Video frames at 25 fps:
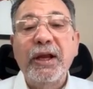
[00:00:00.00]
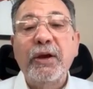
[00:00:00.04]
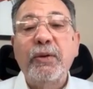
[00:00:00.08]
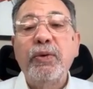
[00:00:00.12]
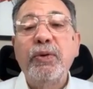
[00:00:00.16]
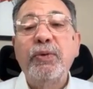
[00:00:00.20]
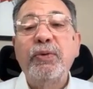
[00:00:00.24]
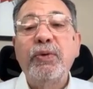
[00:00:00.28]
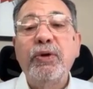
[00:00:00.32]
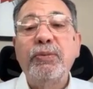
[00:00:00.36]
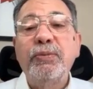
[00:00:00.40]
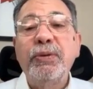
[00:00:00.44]

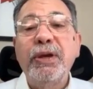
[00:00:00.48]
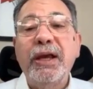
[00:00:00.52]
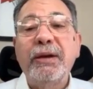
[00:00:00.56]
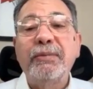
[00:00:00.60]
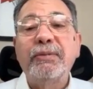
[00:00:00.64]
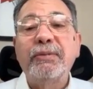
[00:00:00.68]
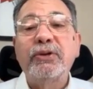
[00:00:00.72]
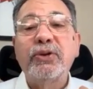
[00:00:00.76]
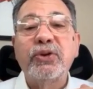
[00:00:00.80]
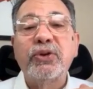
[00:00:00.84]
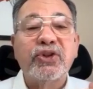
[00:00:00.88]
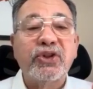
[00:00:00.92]
we will be
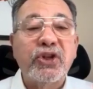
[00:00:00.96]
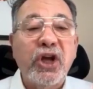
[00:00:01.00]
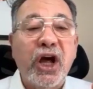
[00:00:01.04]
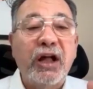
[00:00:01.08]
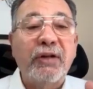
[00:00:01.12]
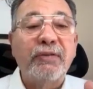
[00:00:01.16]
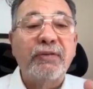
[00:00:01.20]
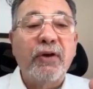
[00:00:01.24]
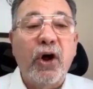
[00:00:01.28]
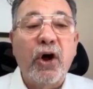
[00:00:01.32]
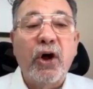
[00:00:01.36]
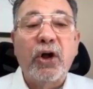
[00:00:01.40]
able to
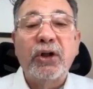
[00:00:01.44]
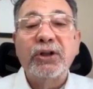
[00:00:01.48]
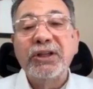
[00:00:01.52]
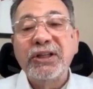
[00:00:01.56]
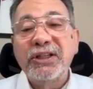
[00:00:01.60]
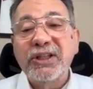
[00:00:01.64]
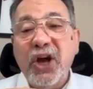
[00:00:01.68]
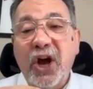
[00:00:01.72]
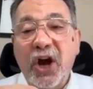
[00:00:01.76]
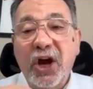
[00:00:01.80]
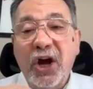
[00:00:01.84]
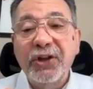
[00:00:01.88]
solve all
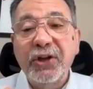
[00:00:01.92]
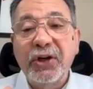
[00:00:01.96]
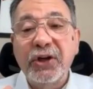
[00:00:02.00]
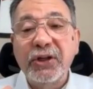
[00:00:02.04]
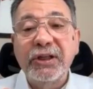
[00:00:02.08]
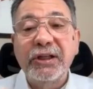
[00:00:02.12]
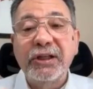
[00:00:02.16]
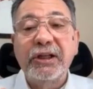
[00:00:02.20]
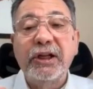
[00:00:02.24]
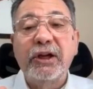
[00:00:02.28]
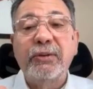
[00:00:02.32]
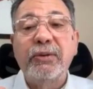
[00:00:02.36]
these other
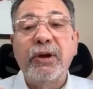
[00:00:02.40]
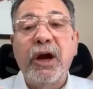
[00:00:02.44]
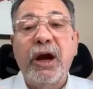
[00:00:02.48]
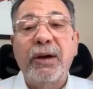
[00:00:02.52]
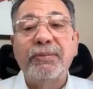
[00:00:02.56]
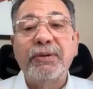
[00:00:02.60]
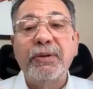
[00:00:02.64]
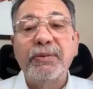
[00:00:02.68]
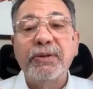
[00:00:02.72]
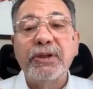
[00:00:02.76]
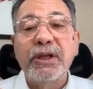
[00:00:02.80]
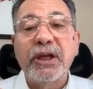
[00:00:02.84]
linear
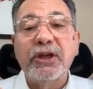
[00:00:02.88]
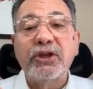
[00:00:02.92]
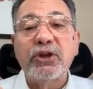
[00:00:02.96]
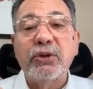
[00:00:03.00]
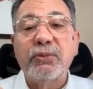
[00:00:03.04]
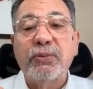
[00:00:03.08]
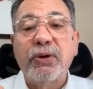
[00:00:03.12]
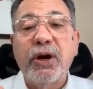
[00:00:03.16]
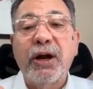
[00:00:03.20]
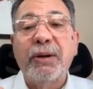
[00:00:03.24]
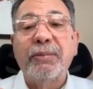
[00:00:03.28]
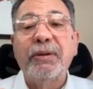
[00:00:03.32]

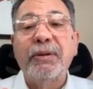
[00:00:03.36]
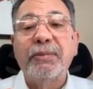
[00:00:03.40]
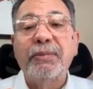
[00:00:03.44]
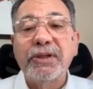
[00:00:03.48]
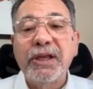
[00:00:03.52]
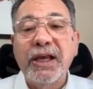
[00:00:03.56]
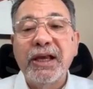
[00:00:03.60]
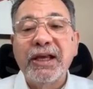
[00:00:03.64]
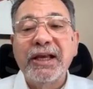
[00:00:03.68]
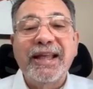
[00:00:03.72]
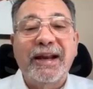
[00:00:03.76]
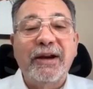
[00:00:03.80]
optimization
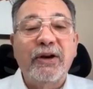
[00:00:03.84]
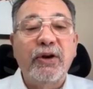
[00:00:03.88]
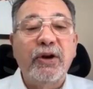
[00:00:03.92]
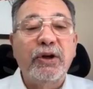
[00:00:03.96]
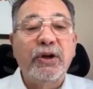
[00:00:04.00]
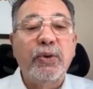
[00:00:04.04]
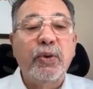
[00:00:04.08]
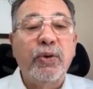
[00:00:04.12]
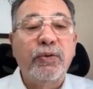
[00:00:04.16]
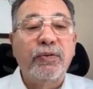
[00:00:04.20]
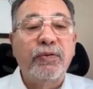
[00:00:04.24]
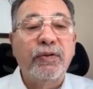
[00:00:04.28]
problems that are
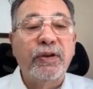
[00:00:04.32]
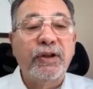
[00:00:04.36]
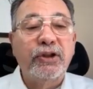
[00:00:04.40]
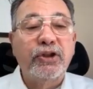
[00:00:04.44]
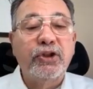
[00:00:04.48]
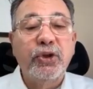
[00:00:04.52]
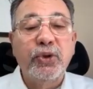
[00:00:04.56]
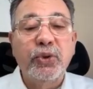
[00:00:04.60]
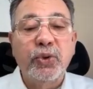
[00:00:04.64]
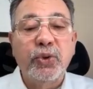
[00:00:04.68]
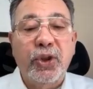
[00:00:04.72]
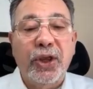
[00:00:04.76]

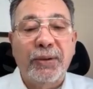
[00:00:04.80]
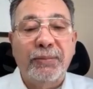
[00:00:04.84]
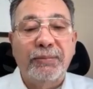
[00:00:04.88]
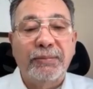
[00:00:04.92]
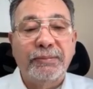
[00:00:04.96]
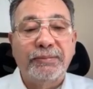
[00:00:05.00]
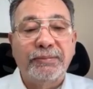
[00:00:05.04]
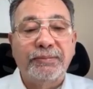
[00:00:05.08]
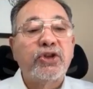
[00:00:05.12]
equivalent to them.